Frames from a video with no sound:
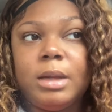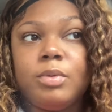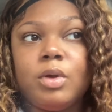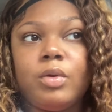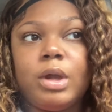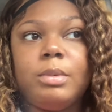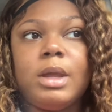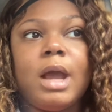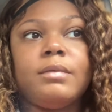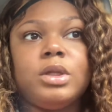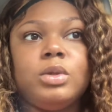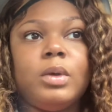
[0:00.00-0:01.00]
program, you
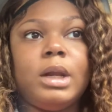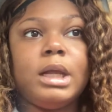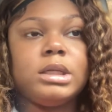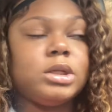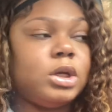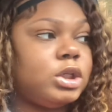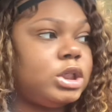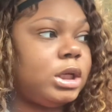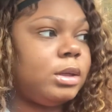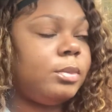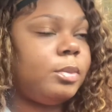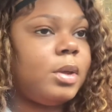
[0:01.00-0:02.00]
have to do an
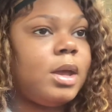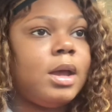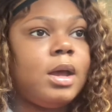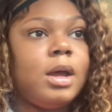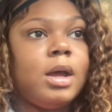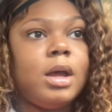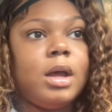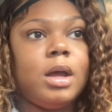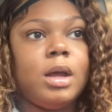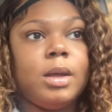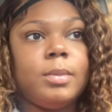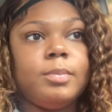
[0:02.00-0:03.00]
internship,
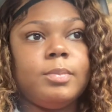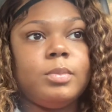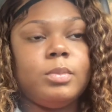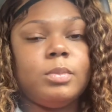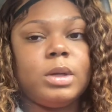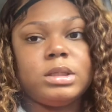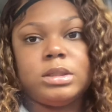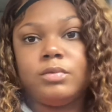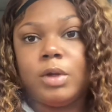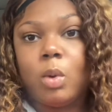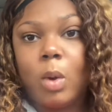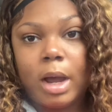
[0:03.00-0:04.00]
because it's
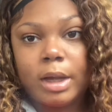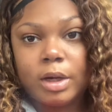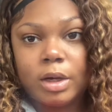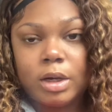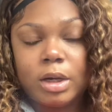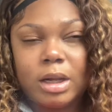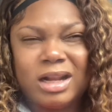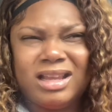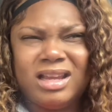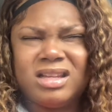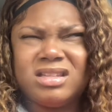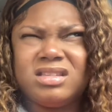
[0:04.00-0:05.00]
required. I
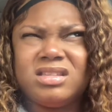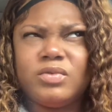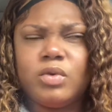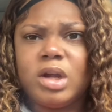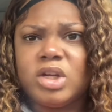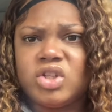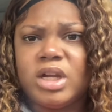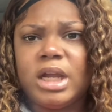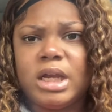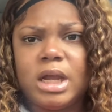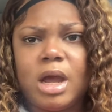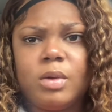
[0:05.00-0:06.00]
think it's
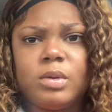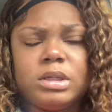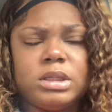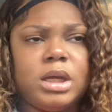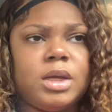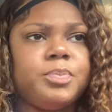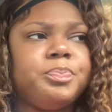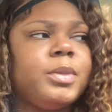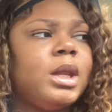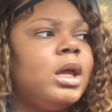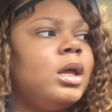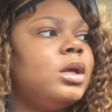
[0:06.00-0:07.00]
480 hours, yeah.
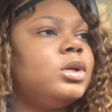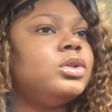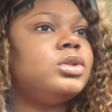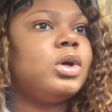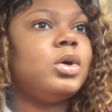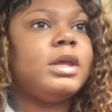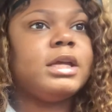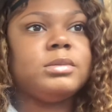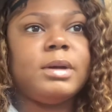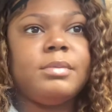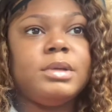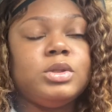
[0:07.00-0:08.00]
So that's
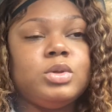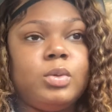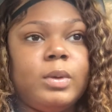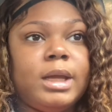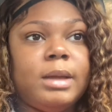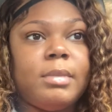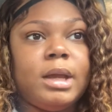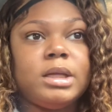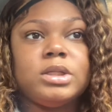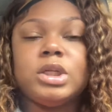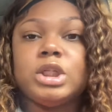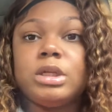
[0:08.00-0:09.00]
what I've been doing. My
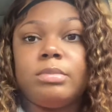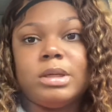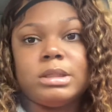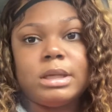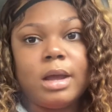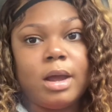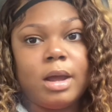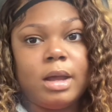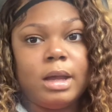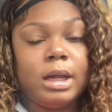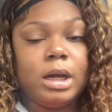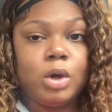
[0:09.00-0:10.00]
internship is at
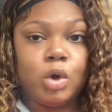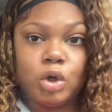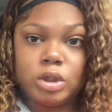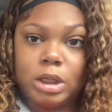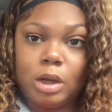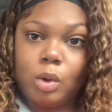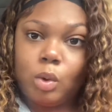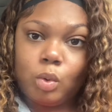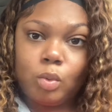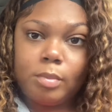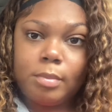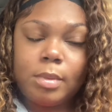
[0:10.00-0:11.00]
a nursing
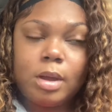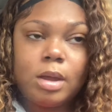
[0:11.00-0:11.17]
home